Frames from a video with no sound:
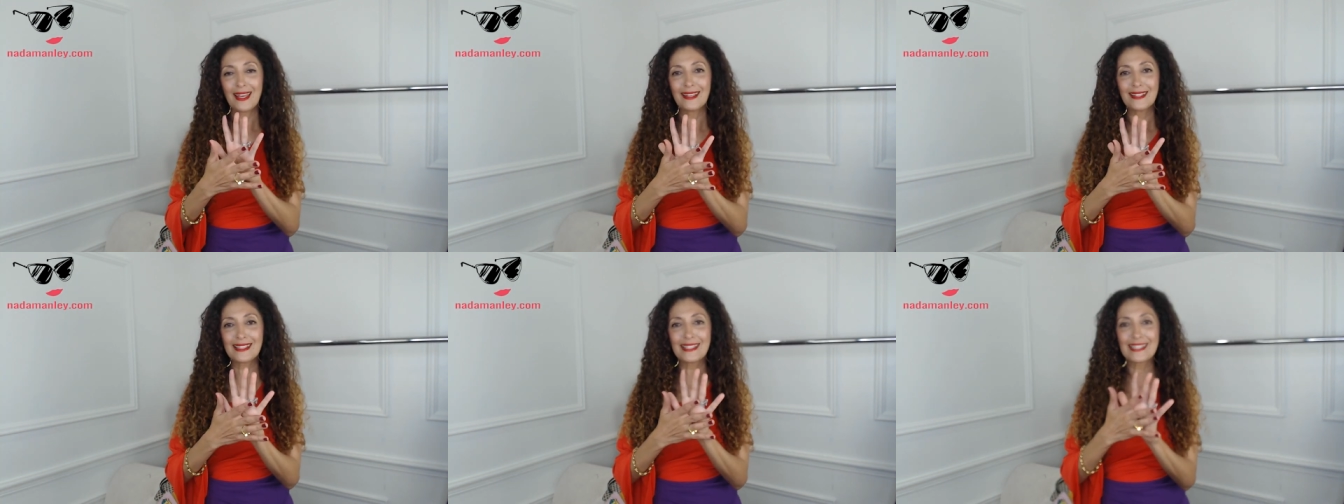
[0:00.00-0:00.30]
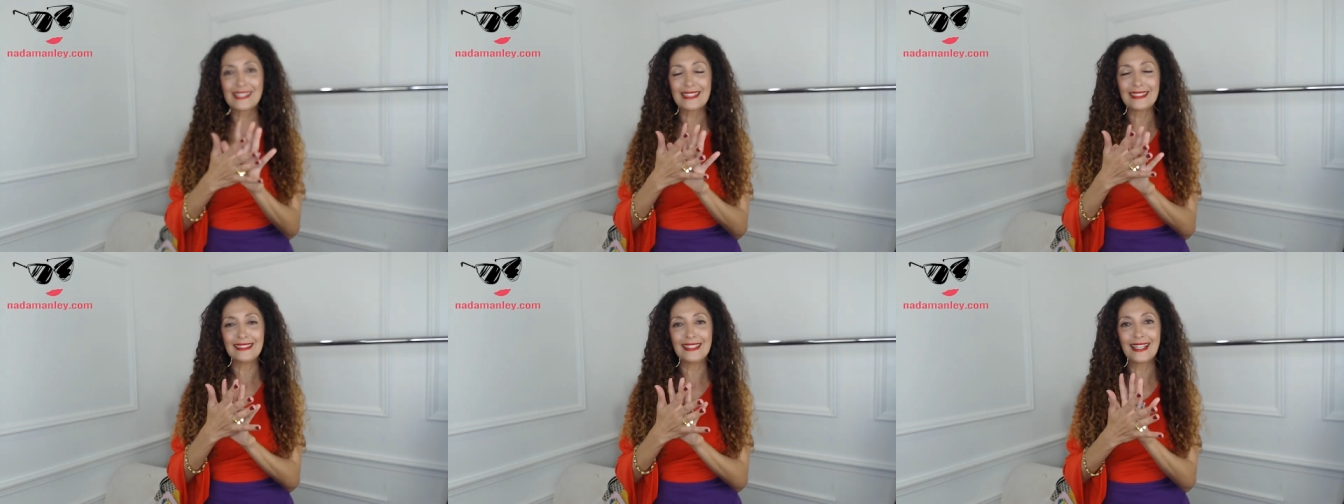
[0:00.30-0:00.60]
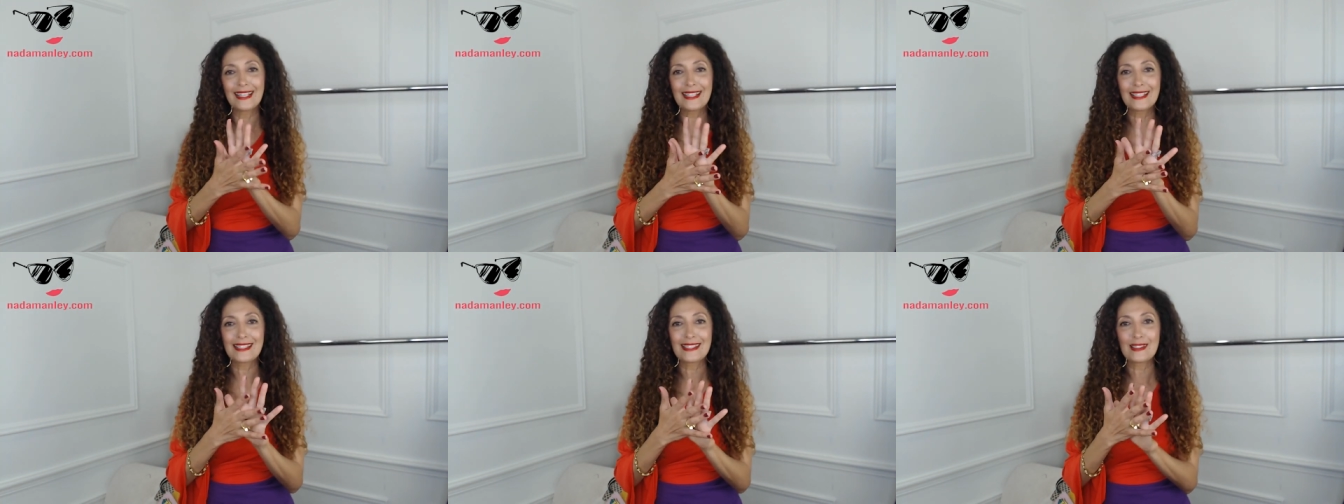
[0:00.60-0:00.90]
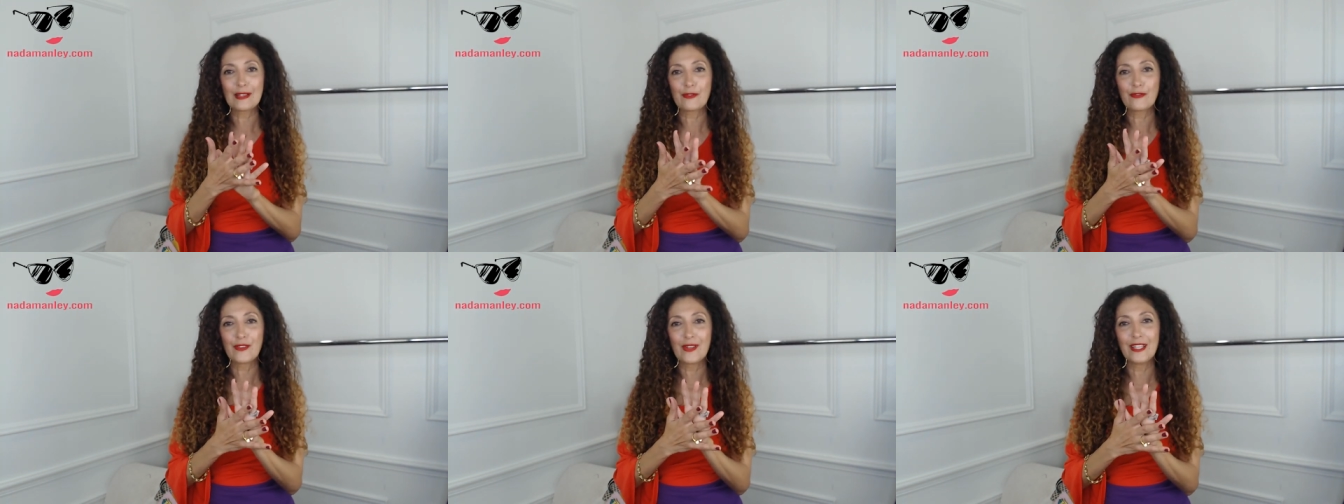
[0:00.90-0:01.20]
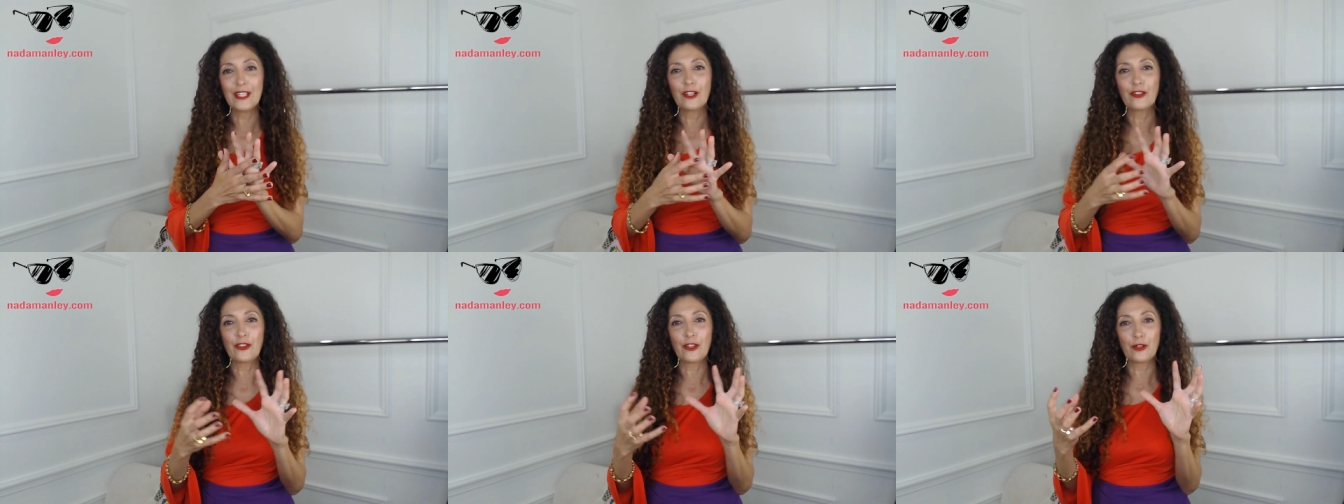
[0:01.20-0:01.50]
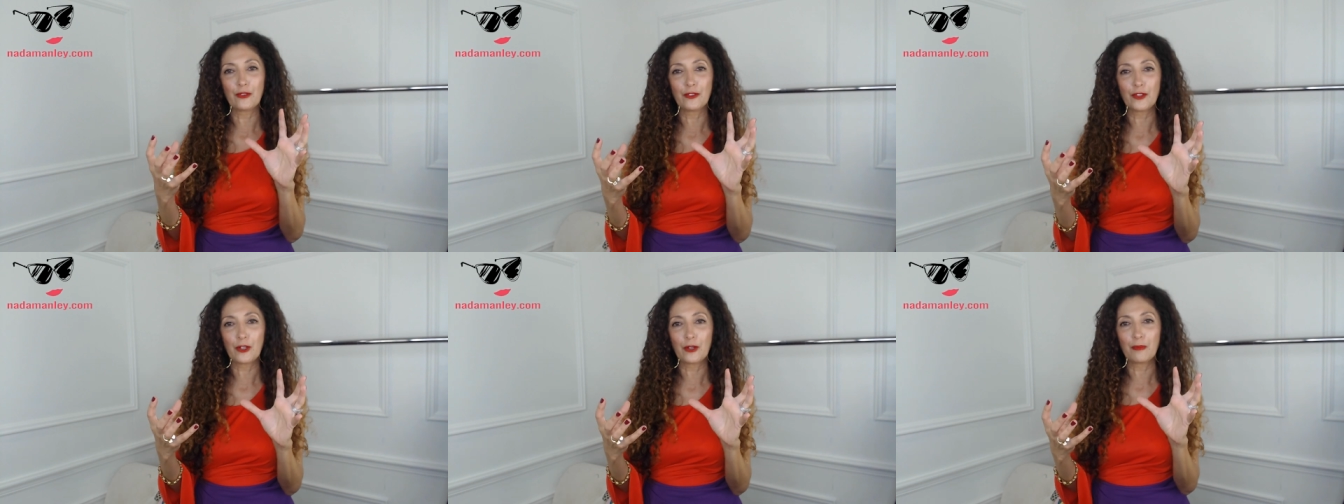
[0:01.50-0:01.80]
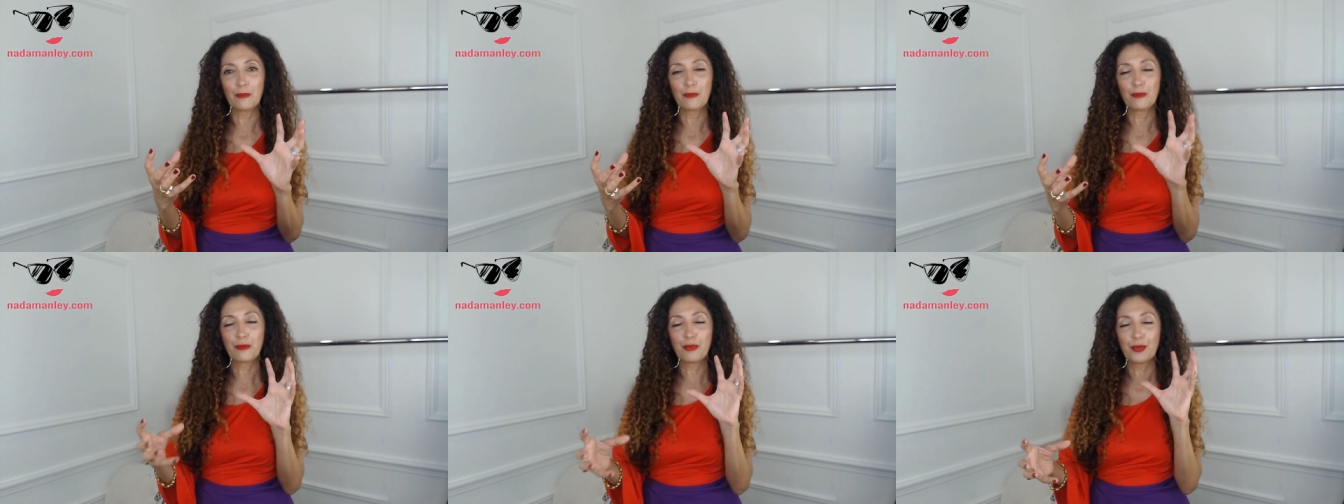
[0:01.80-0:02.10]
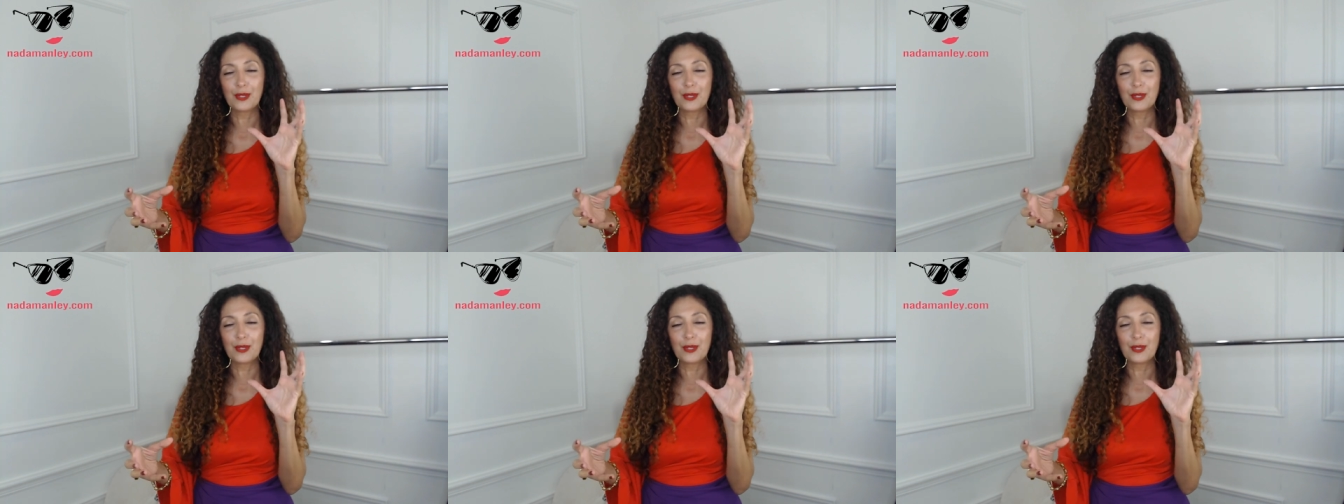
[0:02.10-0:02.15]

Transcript: slick surface, you know, they're, they're